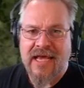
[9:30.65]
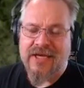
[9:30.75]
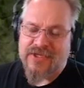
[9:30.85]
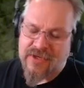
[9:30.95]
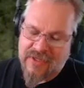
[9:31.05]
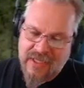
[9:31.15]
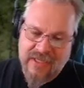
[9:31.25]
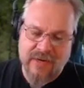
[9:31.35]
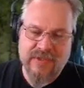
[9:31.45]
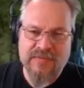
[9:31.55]
Certainly
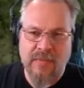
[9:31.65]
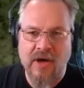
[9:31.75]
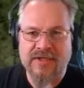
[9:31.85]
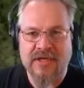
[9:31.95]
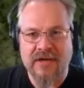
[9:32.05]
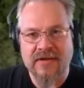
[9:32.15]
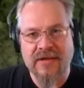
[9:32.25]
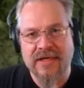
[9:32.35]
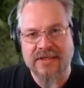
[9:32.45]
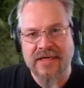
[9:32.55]
there was moss and other
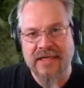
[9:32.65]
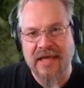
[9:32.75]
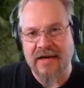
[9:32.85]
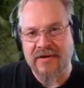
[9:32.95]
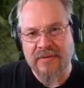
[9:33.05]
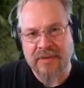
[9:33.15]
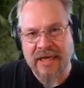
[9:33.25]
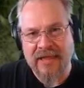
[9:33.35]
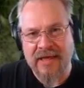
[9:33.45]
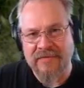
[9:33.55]
things like that, other
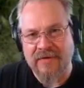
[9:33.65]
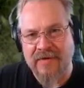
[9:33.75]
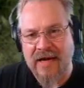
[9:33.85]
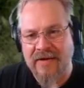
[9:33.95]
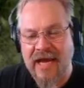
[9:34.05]
plant life around.